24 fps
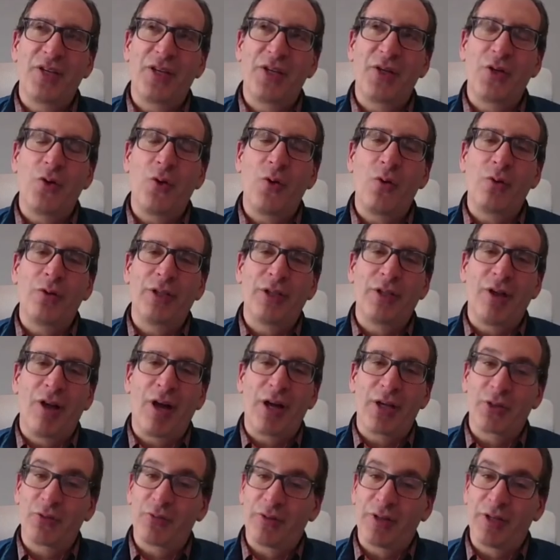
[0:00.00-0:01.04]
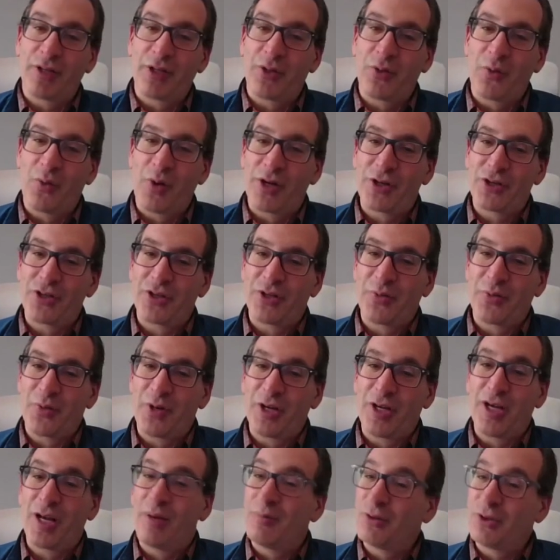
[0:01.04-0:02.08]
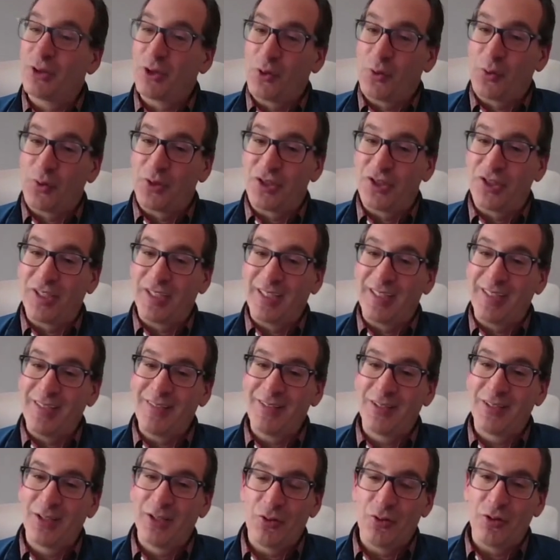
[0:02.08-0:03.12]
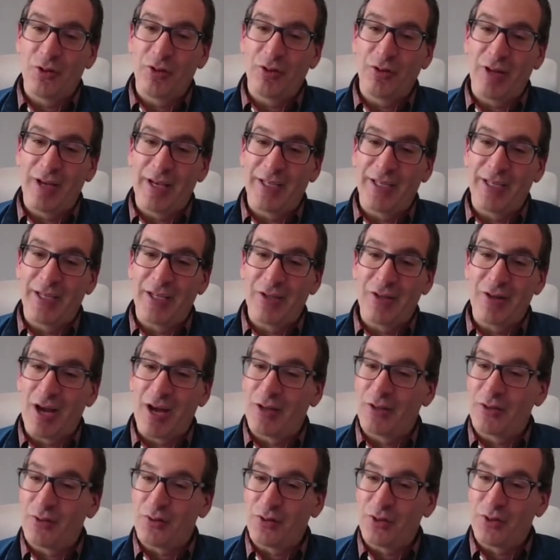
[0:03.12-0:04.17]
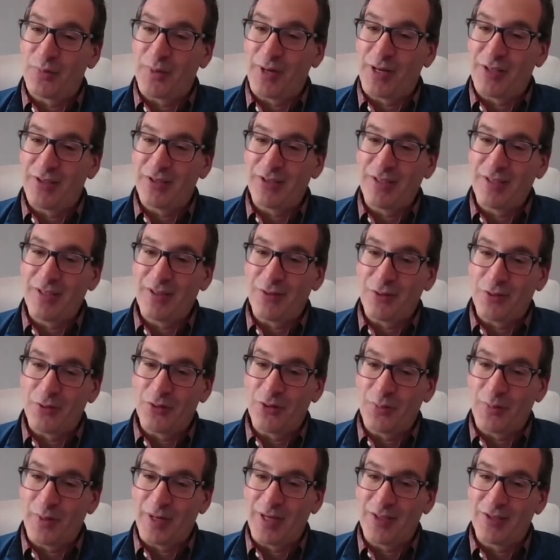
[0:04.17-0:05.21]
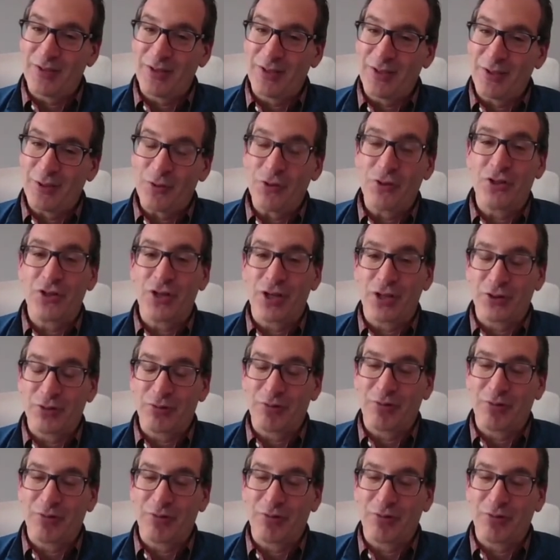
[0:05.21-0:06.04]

a Goldilocks related question. When it comes to cuisine, do you like it not too spicy, or just